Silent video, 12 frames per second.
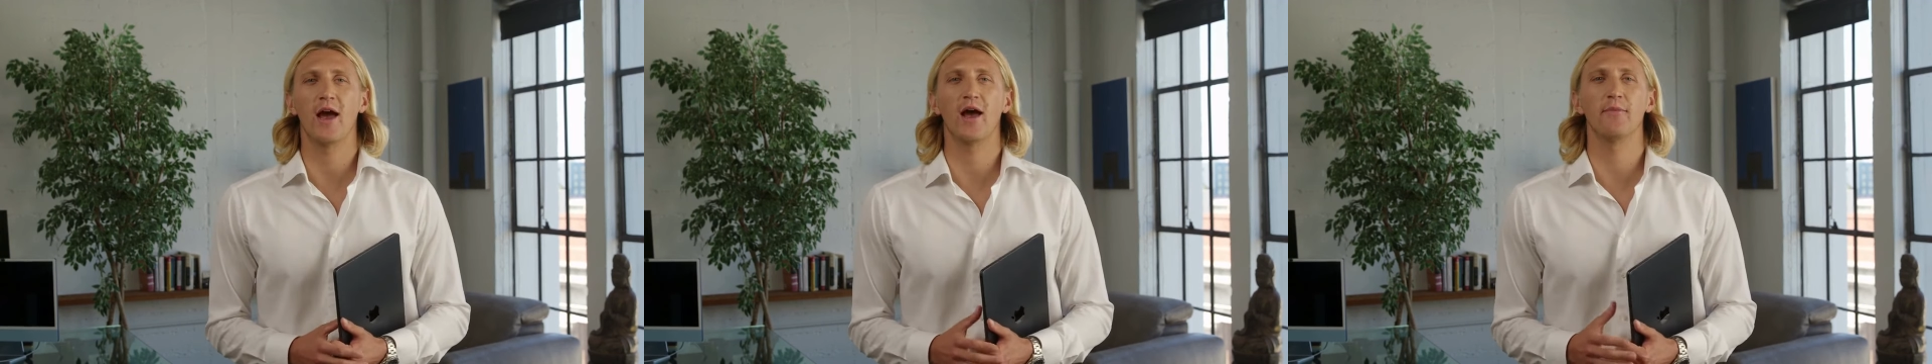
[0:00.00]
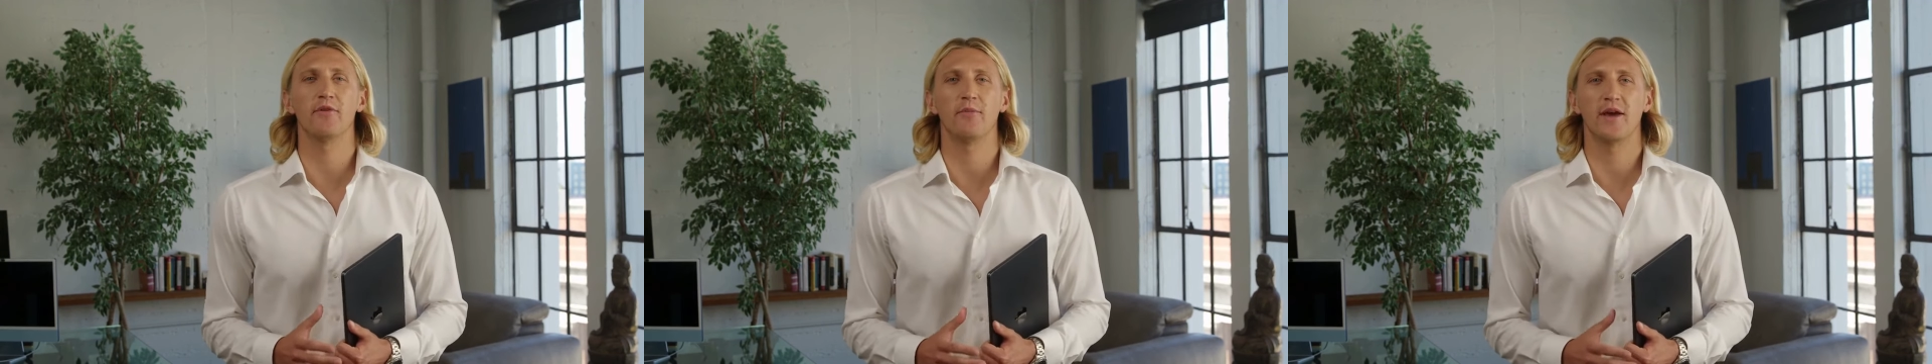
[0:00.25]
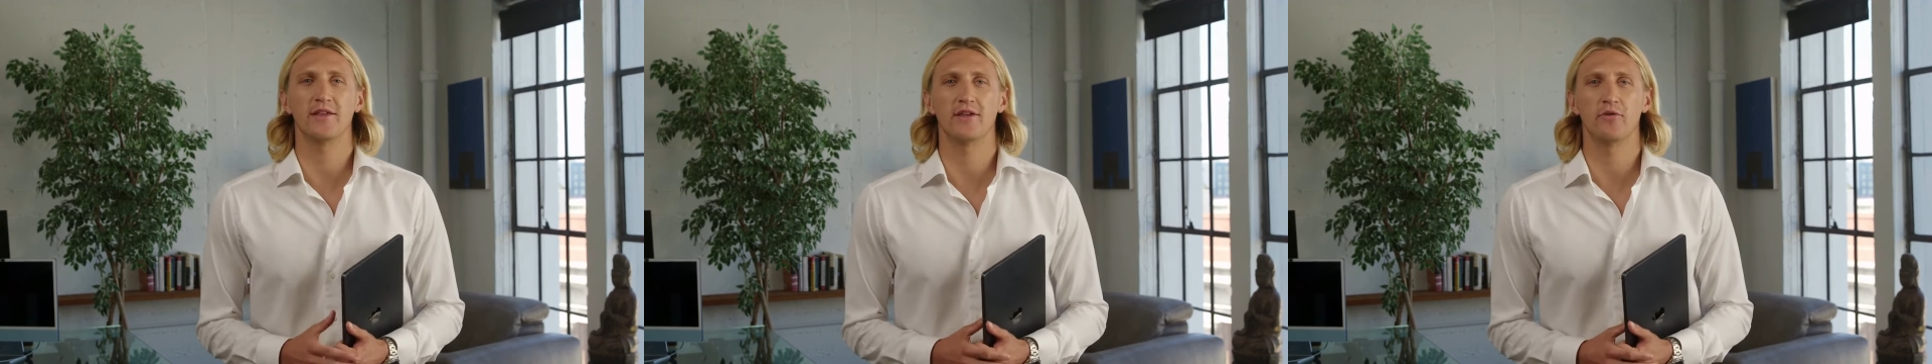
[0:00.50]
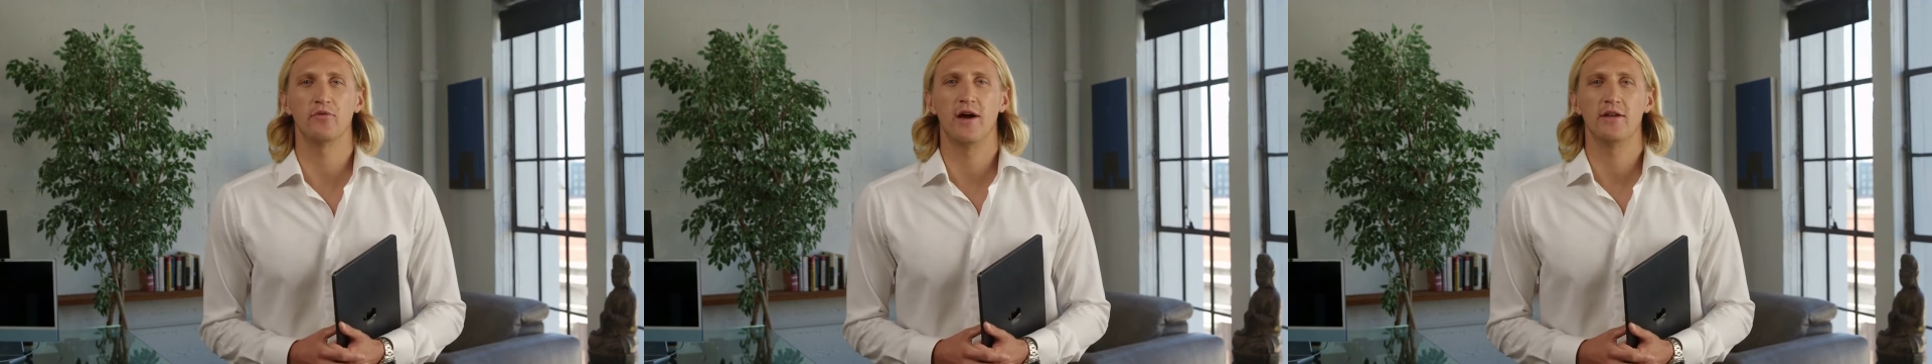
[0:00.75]

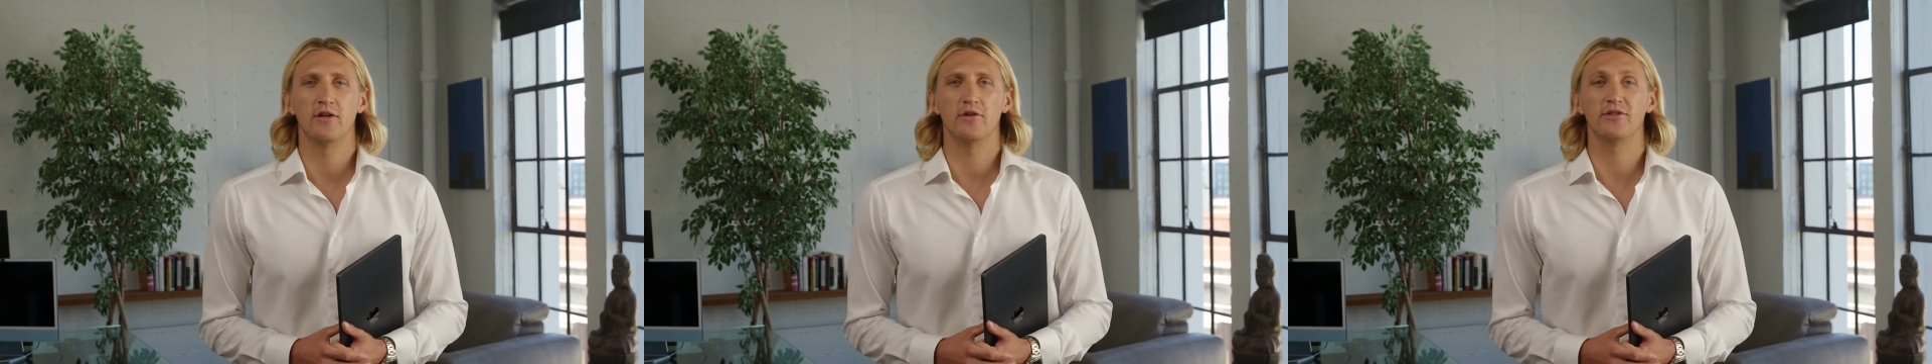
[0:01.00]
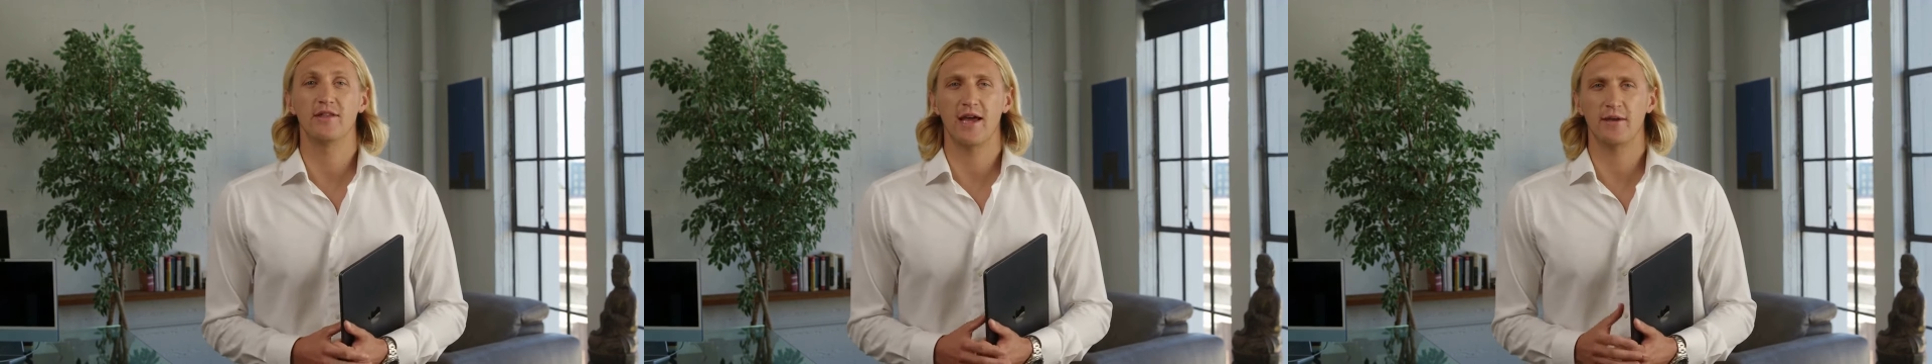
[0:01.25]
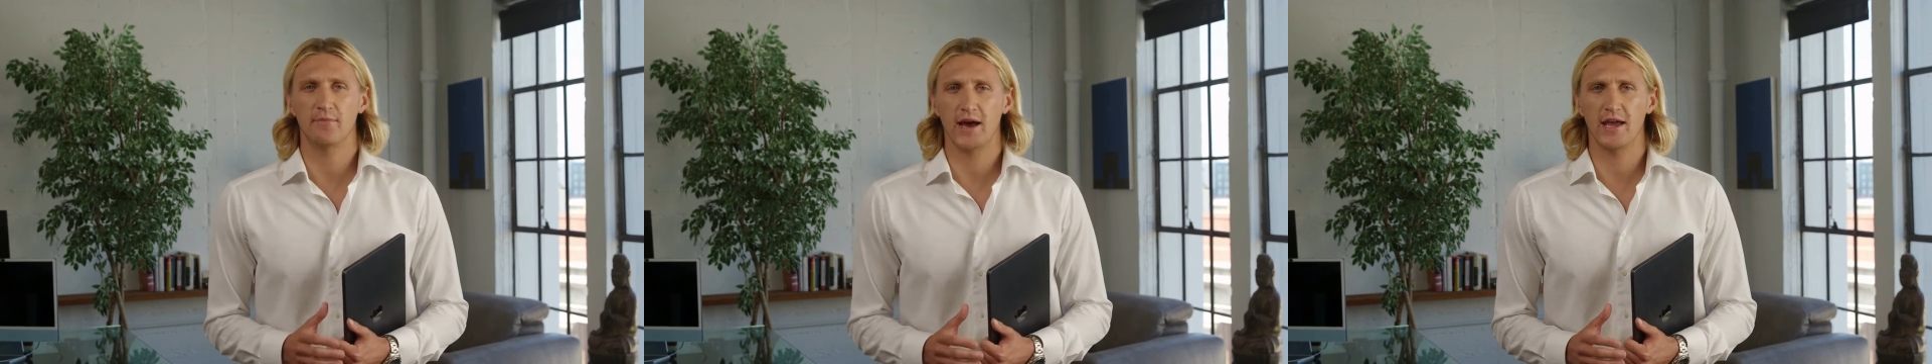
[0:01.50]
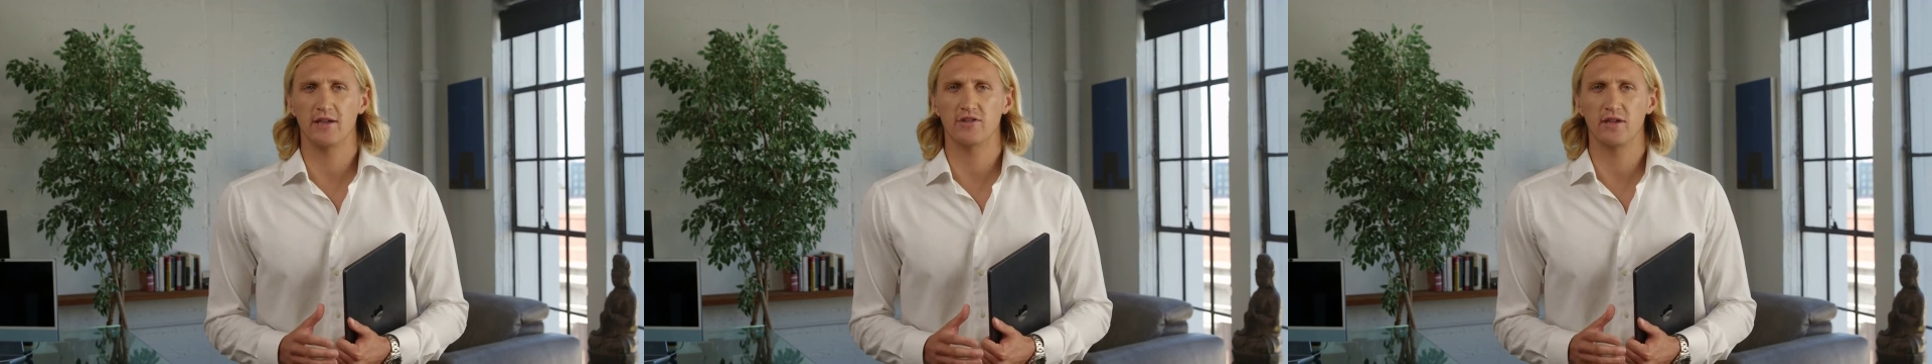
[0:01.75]
optimizing renders and
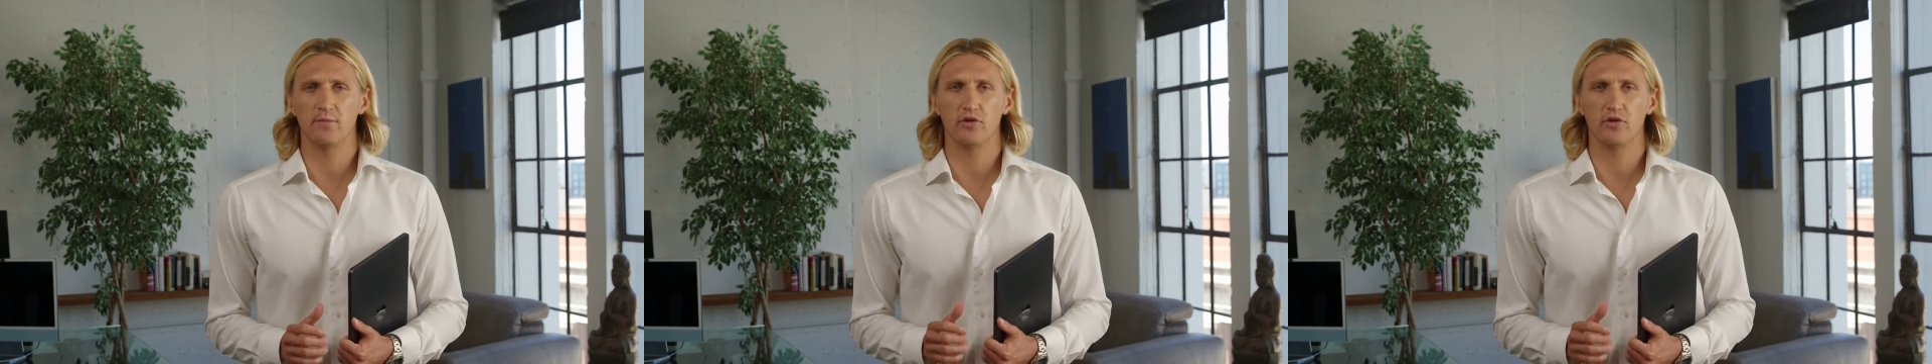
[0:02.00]
managing